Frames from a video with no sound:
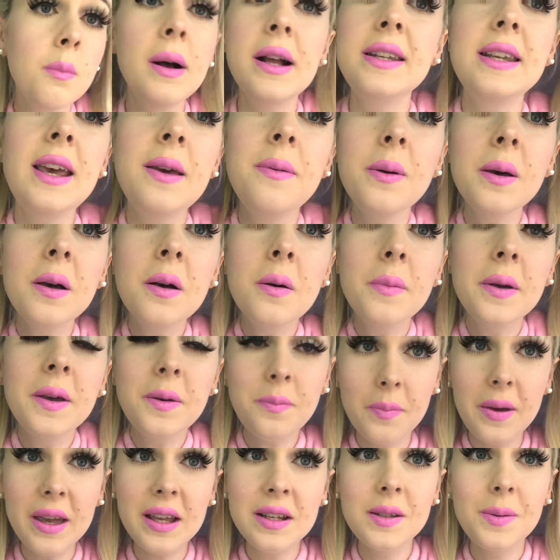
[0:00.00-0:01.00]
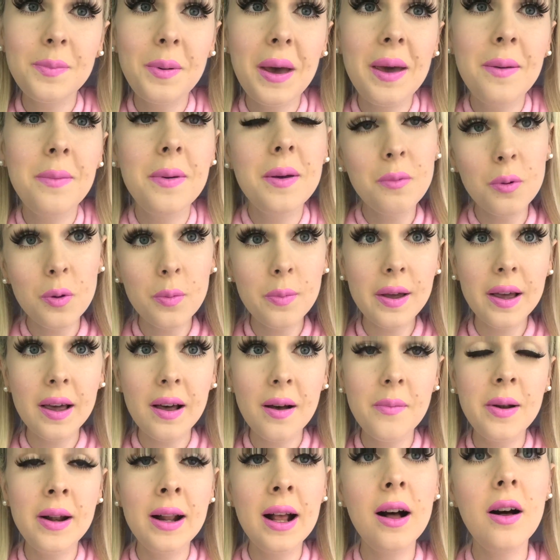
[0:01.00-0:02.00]
My debut comic, Beach Baby, will be
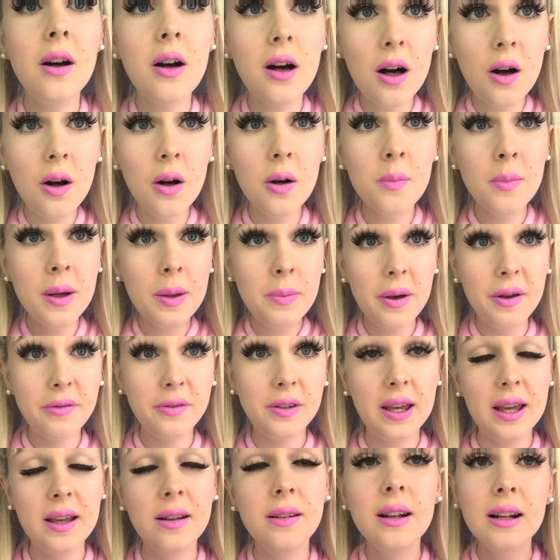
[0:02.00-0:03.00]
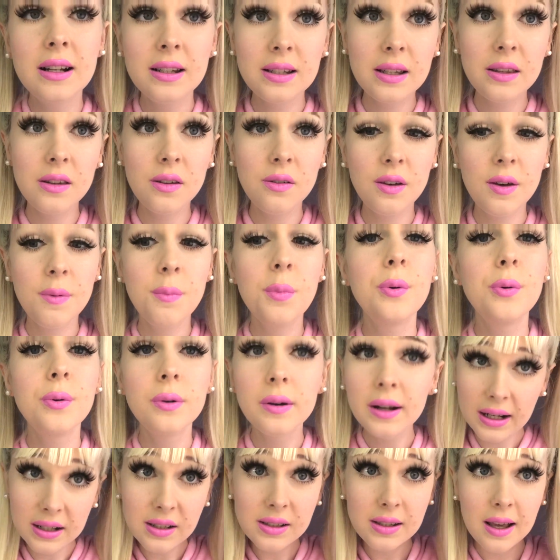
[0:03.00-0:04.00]
coming out on my birthday, 19th of April
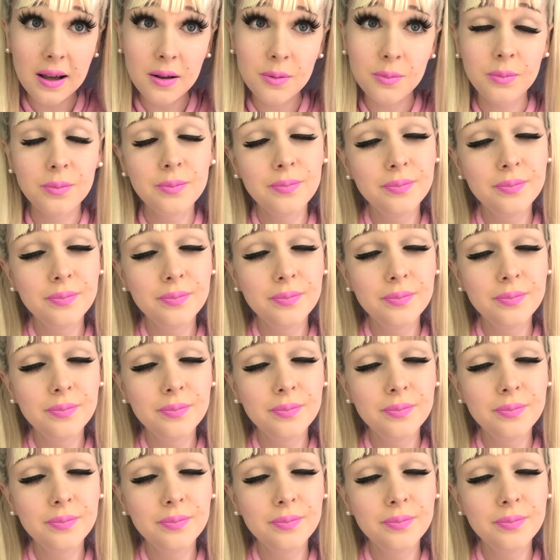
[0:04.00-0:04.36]
next year.